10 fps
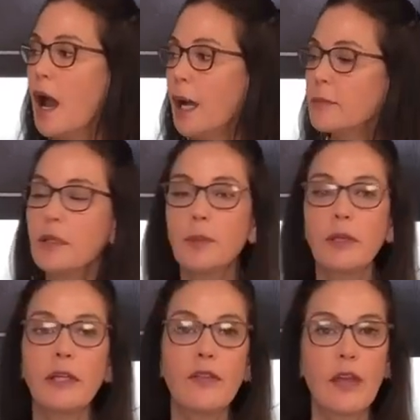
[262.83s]
I'm gonna
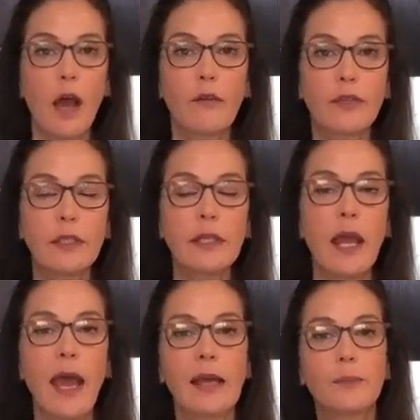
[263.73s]
put it in the
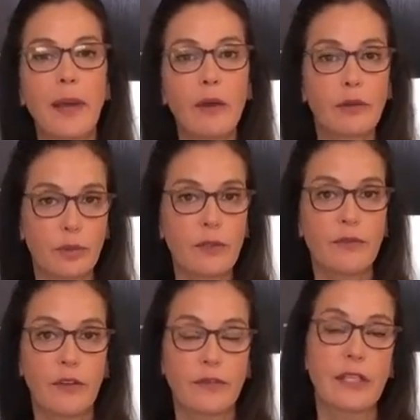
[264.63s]
oven at about
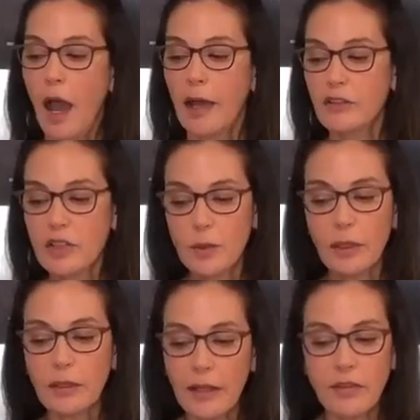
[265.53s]
350. I just
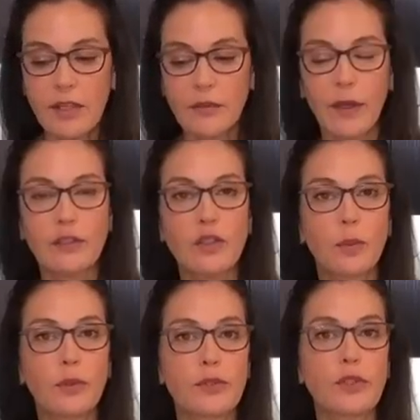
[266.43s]
wanna let these
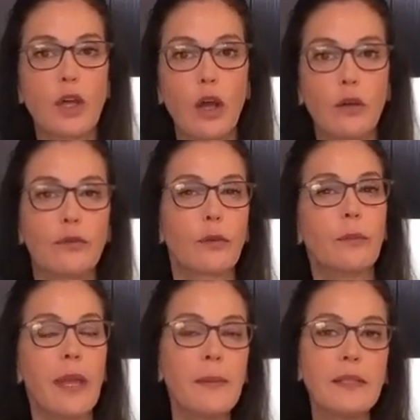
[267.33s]
vegetables go for
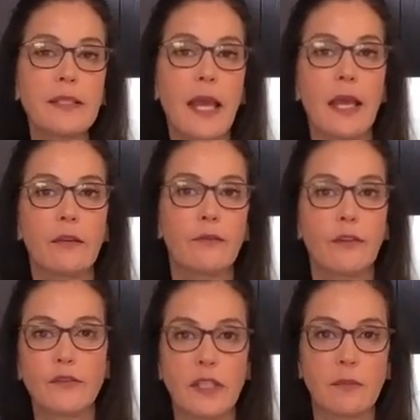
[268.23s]
maybe
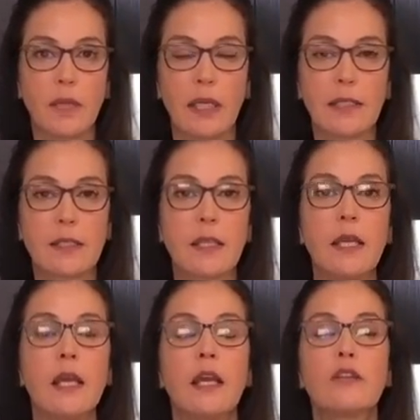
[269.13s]
10-15 minutes,
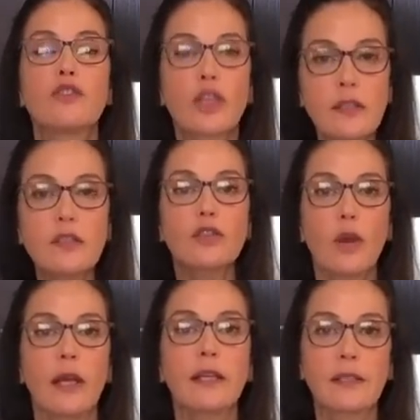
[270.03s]
just to
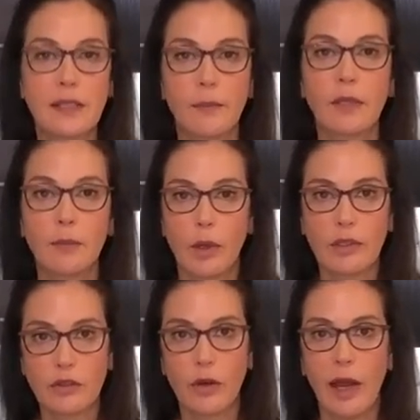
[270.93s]
try to get some of the
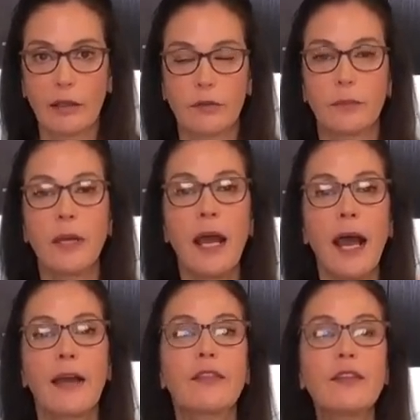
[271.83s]
moisture out of them.
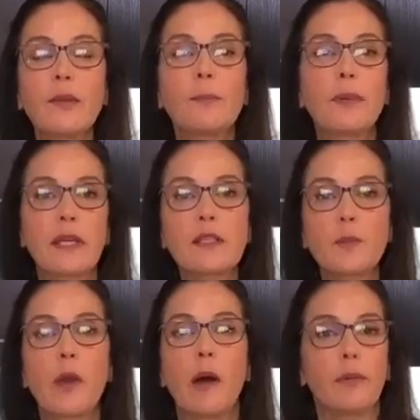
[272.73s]
I think the
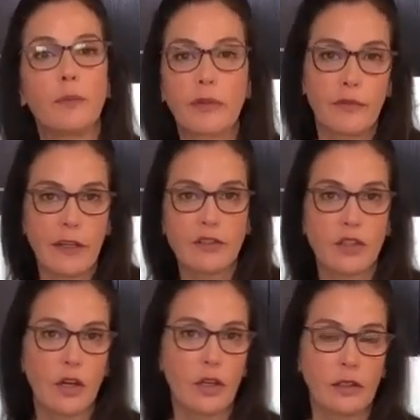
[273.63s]
biggest problem with
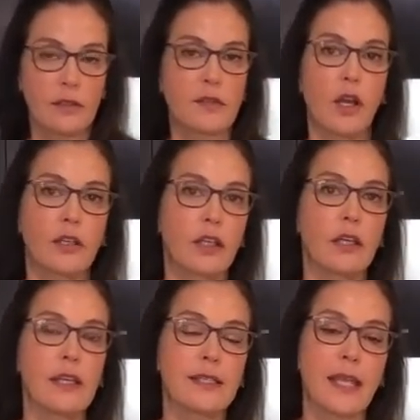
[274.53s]
vegetarian
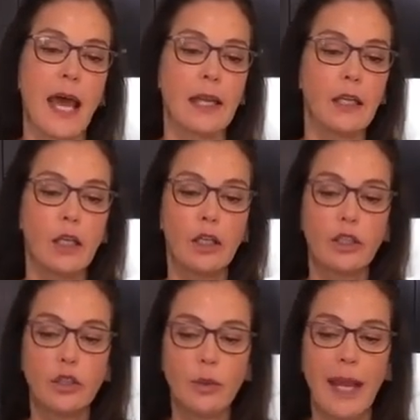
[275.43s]
lasagna is that
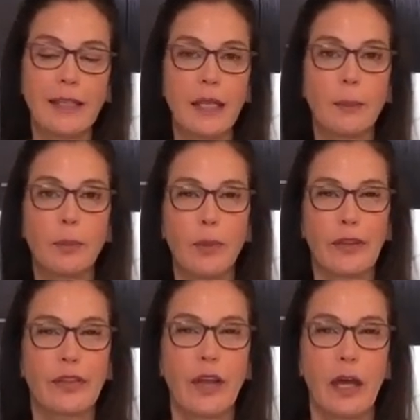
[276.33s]
you end up
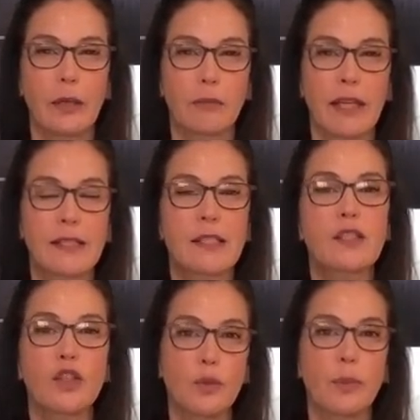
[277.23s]
with like
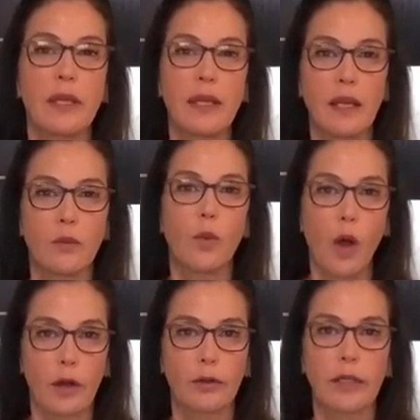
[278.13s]
soupy and
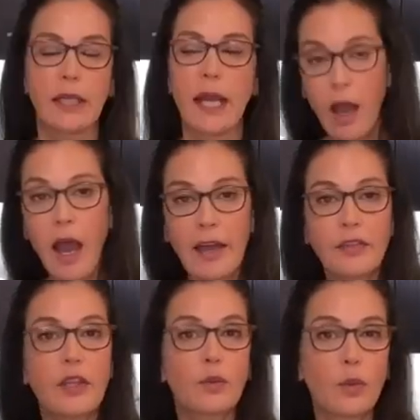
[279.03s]
watery. I
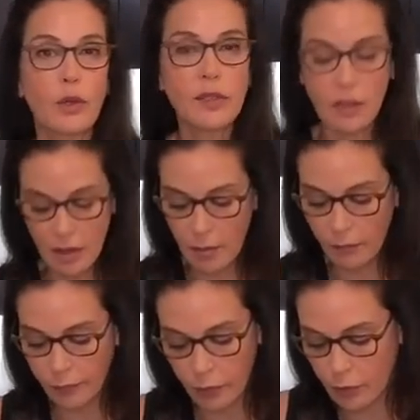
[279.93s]
think roasting
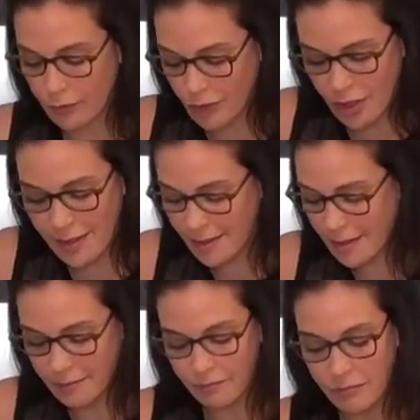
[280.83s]
them for just
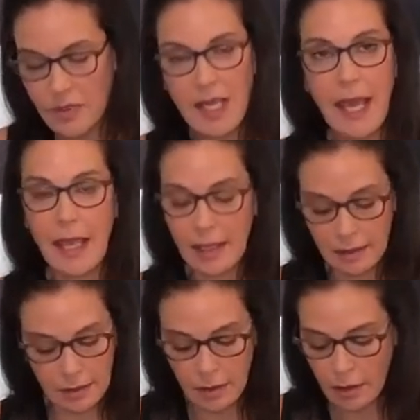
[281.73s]

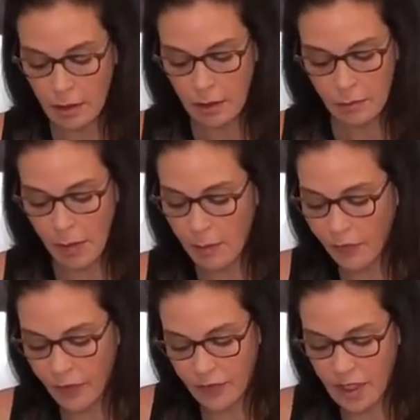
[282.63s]
10, maybe
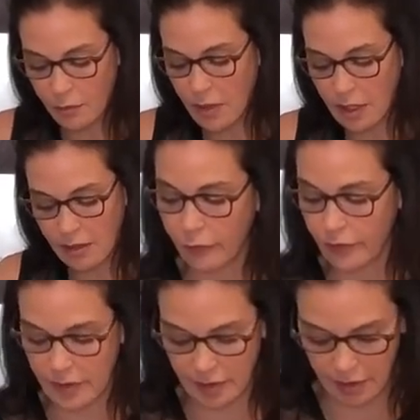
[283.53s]
15 minutes
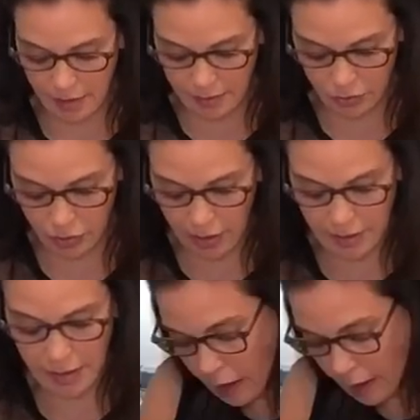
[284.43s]
is a good idea.